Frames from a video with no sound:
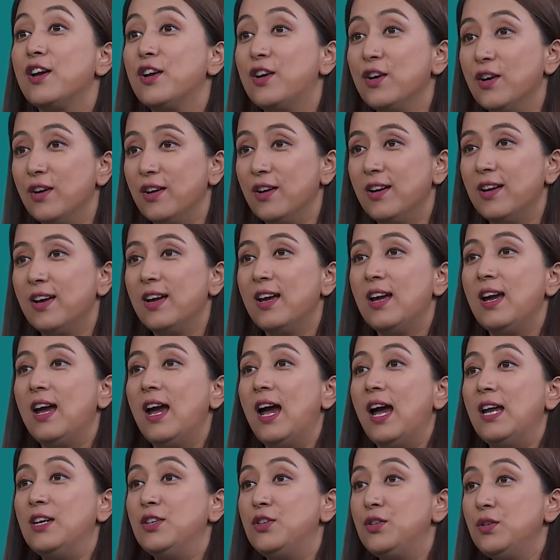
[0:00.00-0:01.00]
Good.
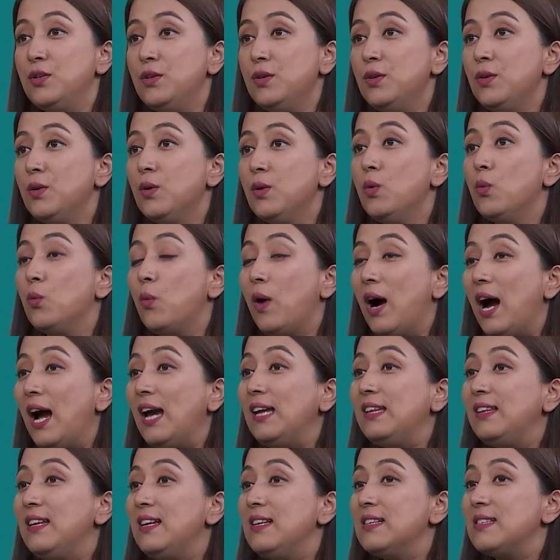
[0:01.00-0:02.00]
And do you know
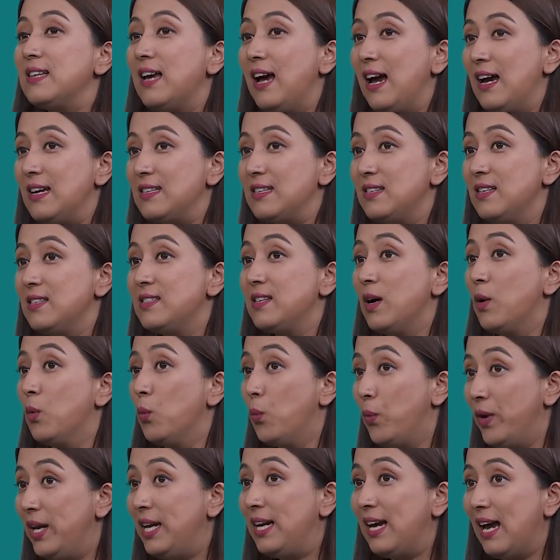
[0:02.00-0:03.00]
why these acids are
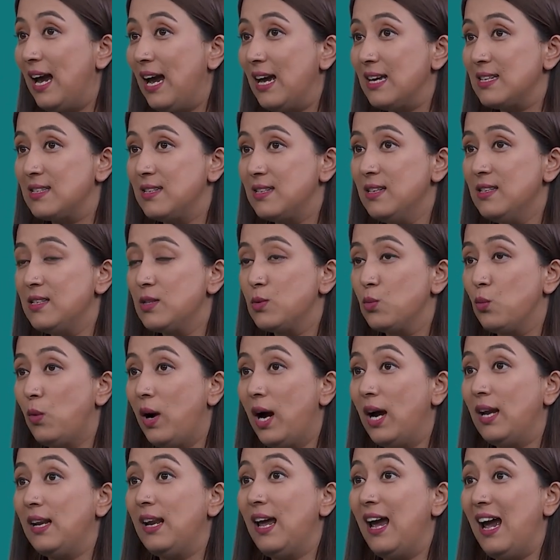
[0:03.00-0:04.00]
weak acids
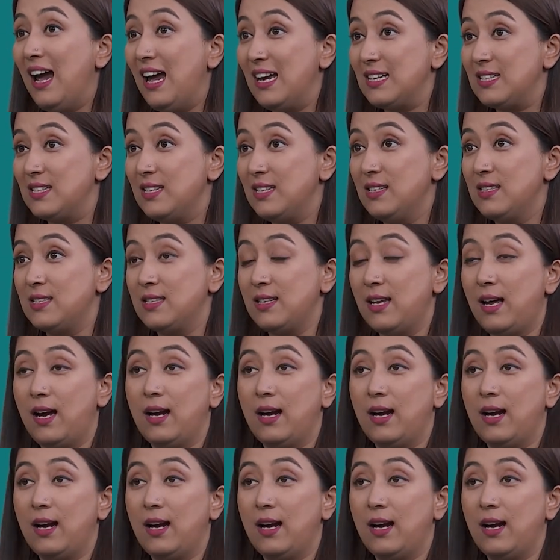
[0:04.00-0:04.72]
while acids